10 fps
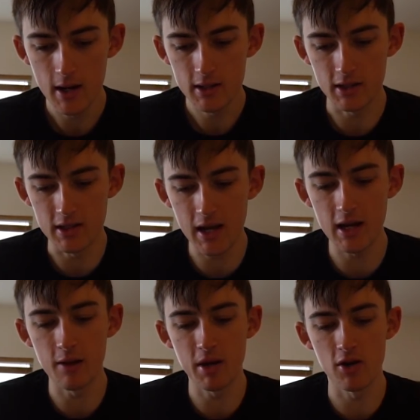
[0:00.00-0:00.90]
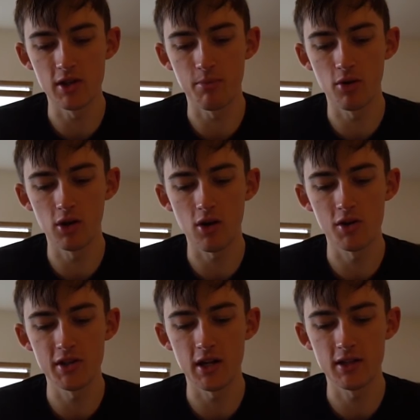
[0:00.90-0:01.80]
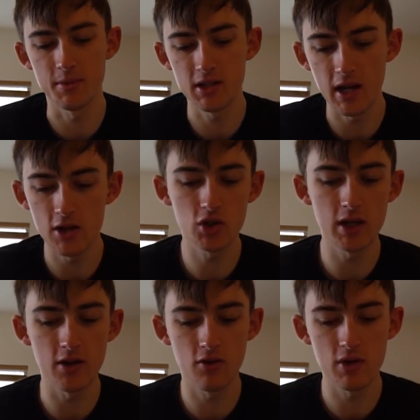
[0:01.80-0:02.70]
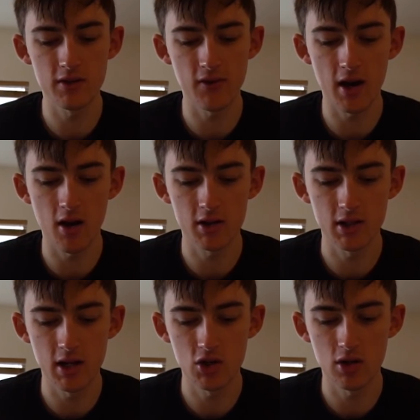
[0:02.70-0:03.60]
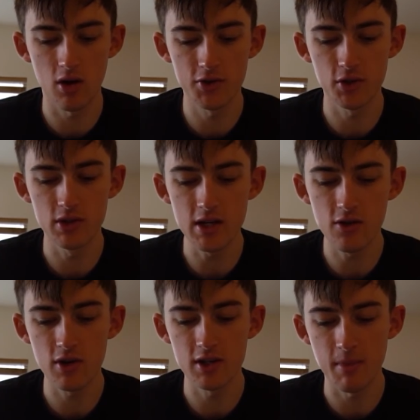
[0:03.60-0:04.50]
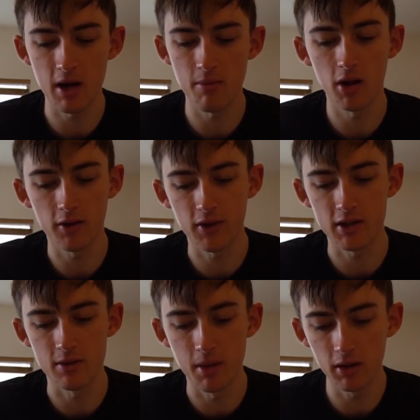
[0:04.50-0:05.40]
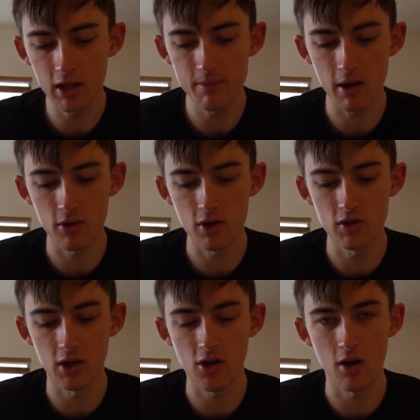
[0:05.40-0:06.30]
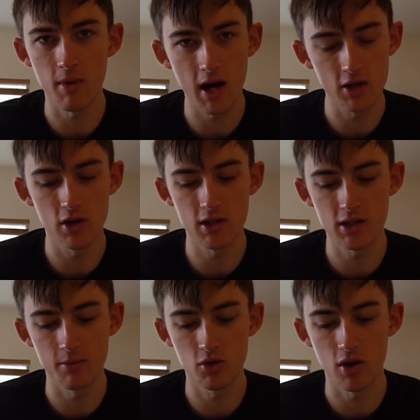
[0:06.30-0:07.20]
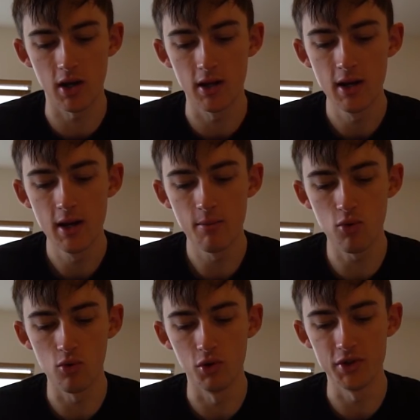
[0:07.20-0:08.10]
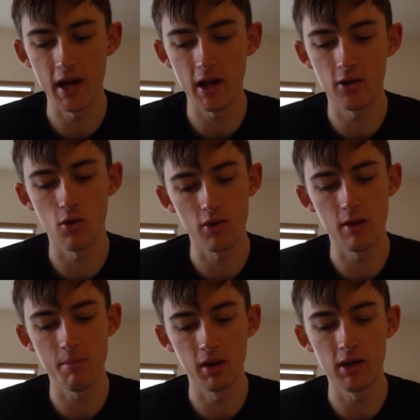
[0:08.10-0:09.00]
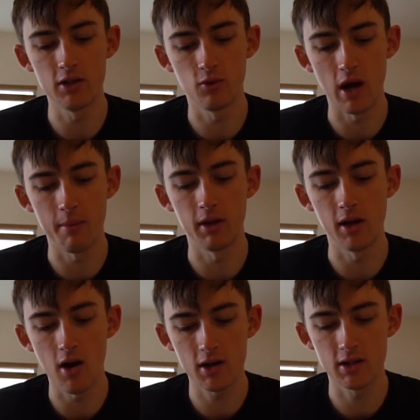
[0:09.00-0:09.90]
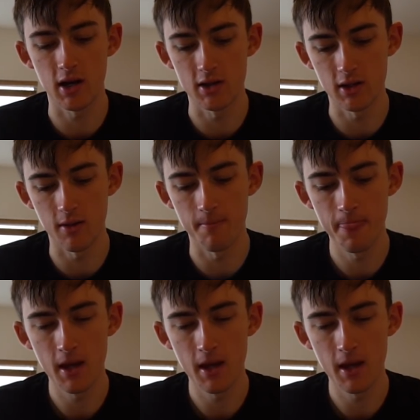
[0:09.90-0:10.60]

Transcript: To date, it appears that protocols that substantially increase fat oxidation also decrease metabolic flexibility by reducing carbohydrate substrate pools and or the ability to rapidly oxidize them.